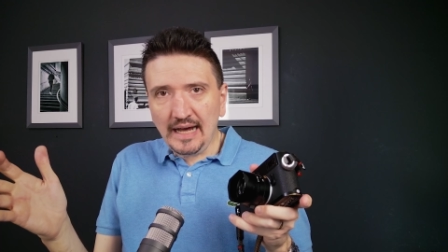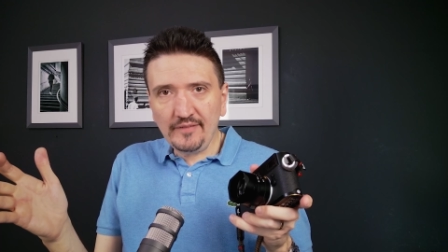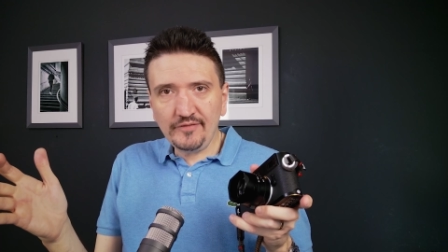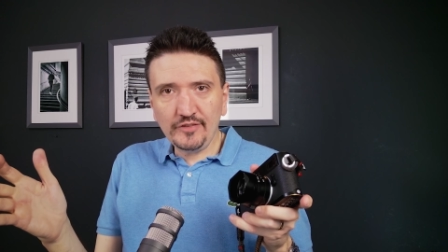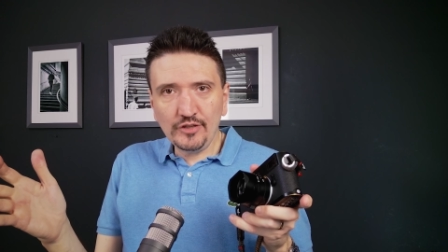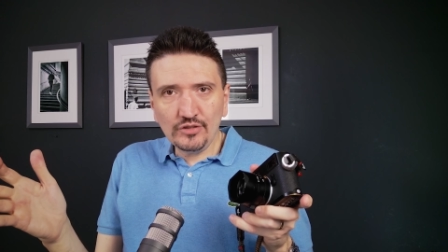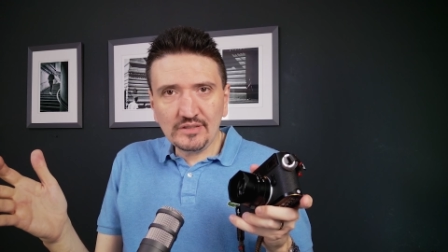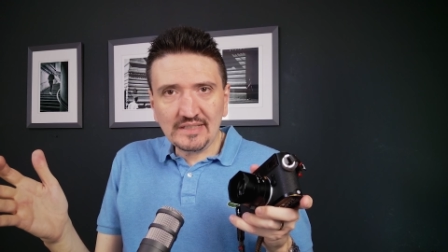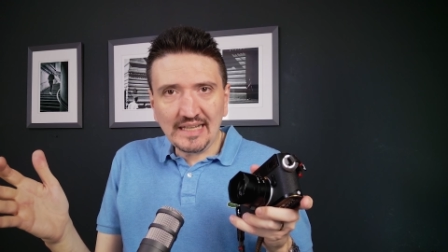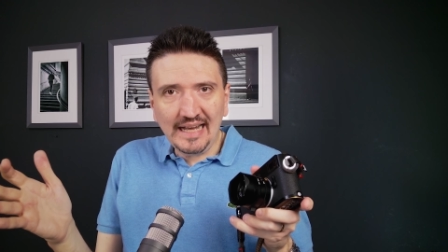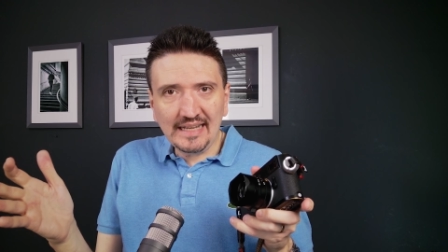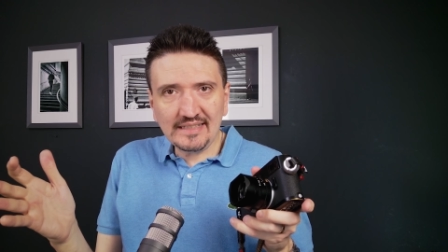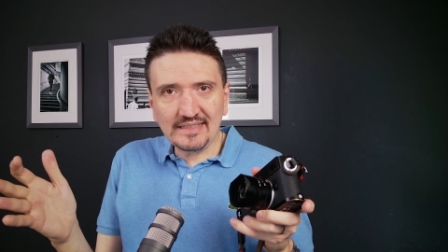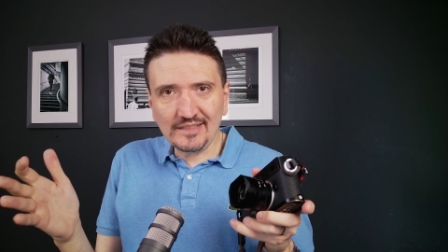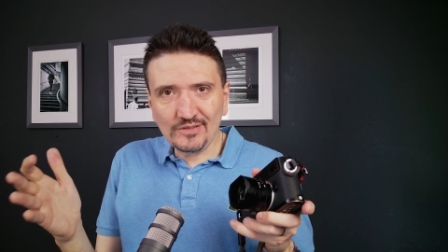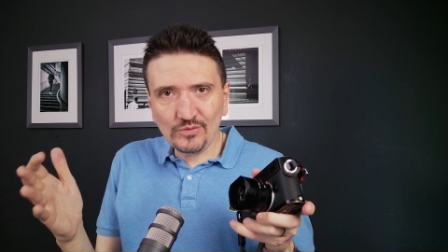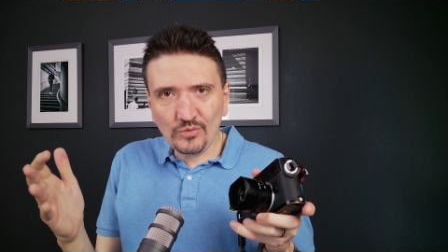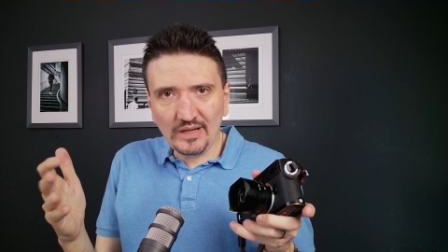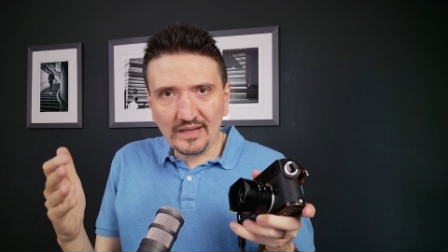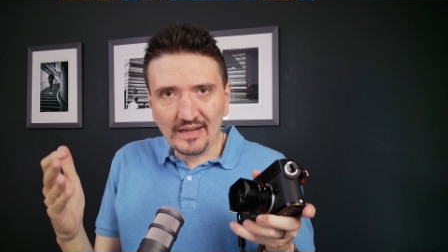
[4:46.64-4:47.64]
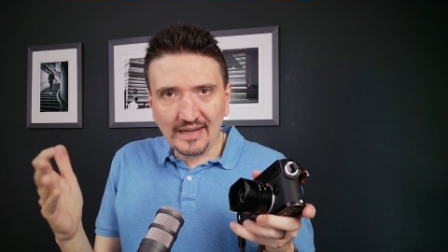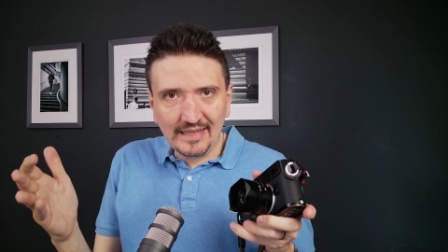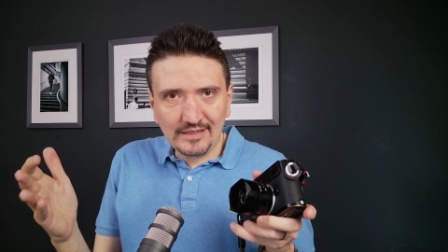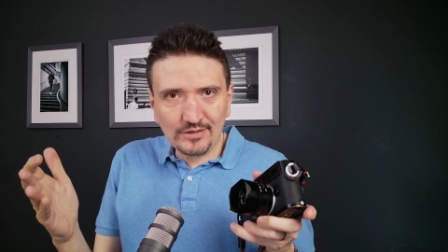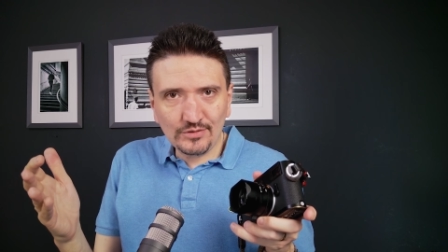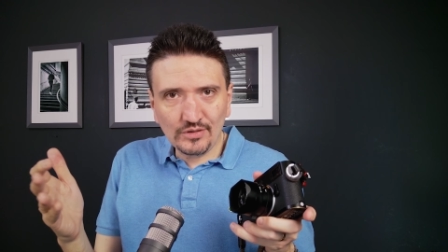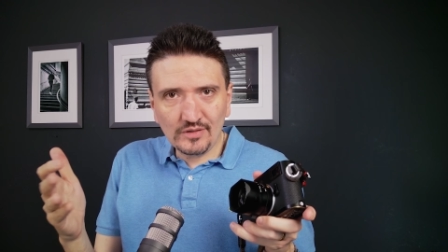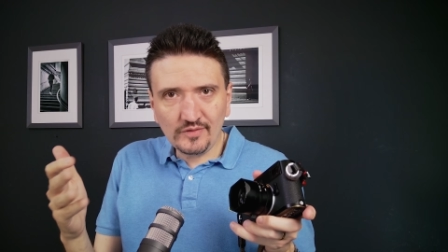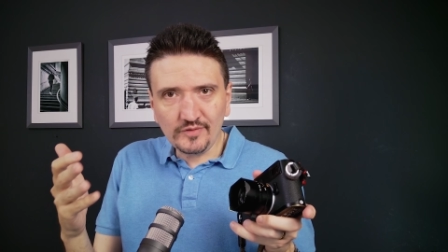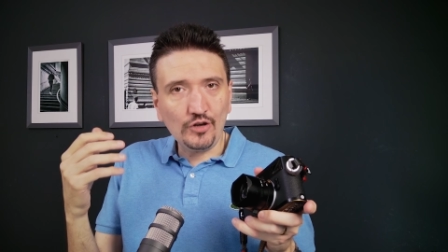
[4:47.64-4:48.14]
I've used as a square
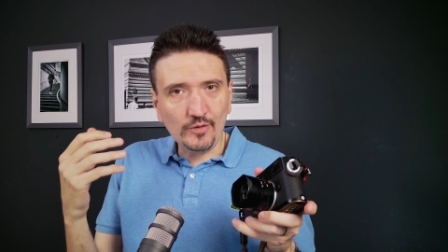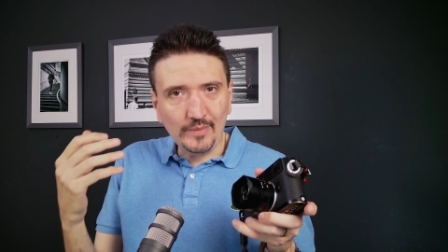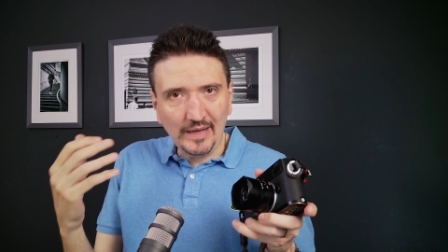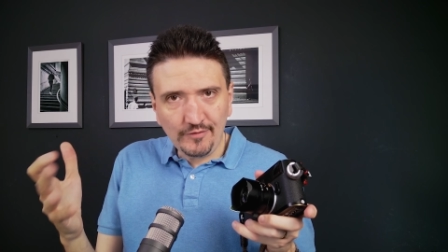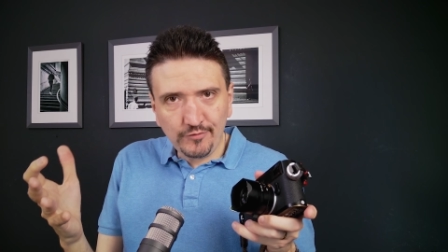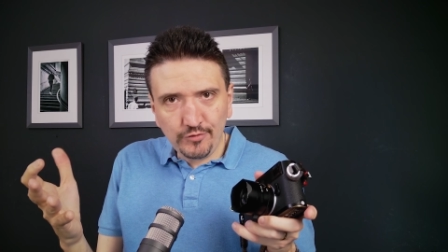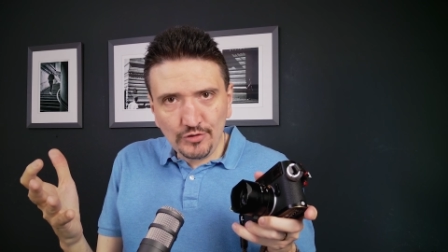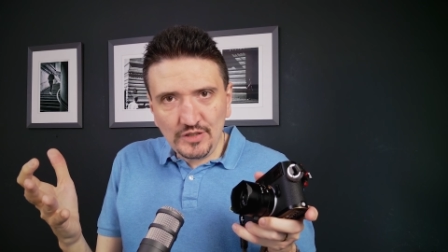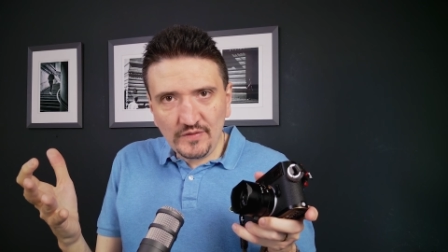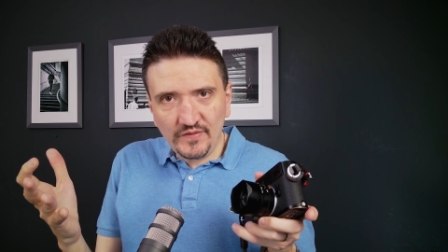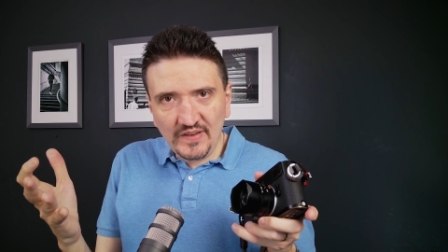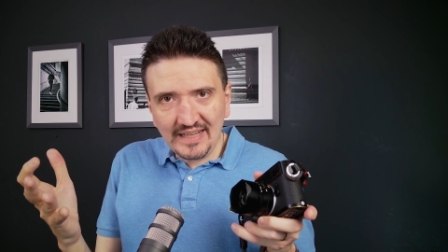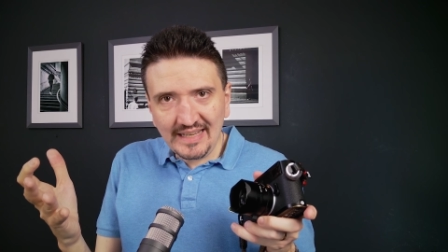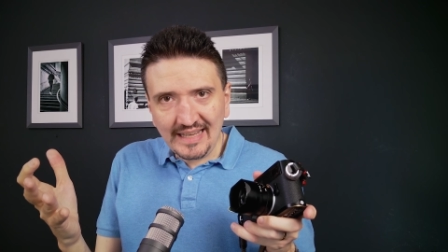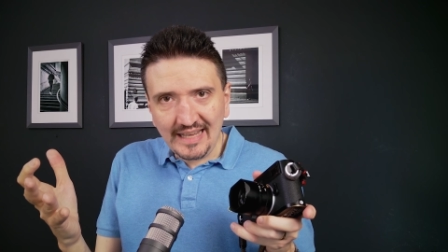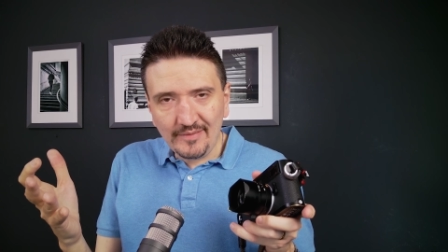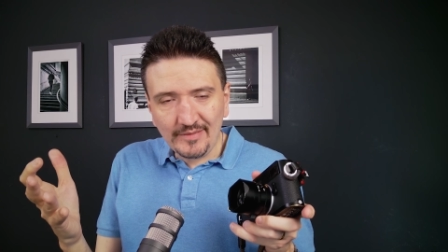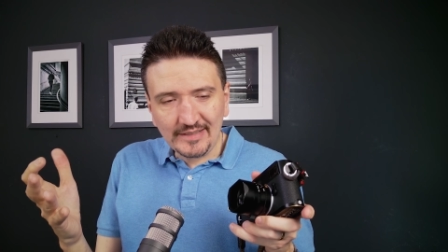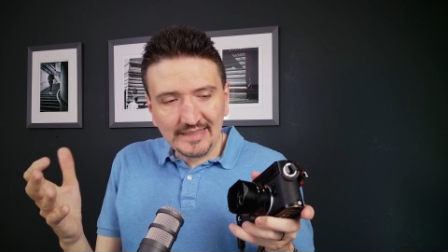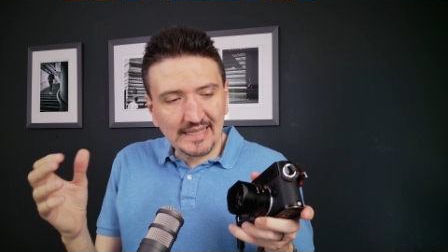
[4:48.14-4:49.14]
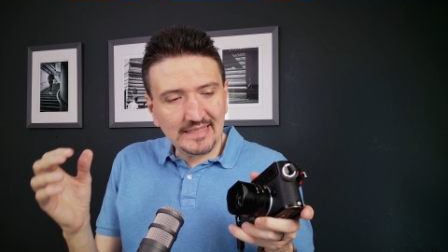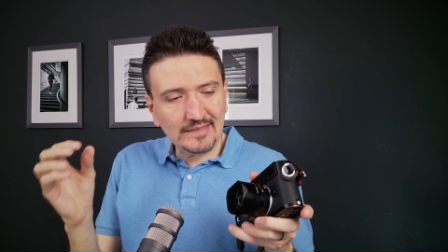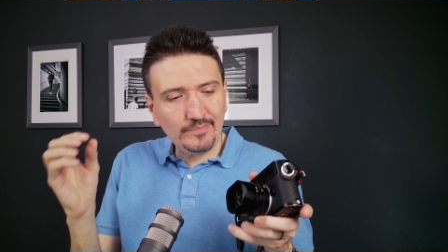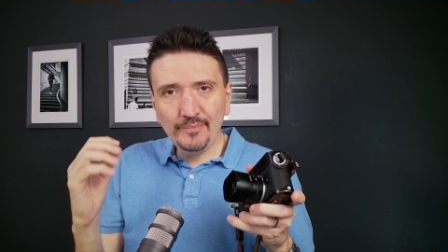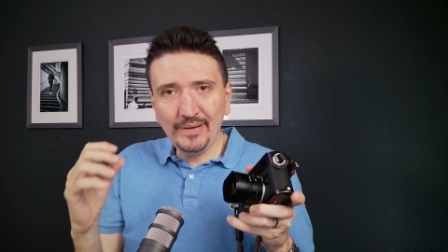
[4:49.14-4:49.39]
lens hood for my Fujifilm cameras,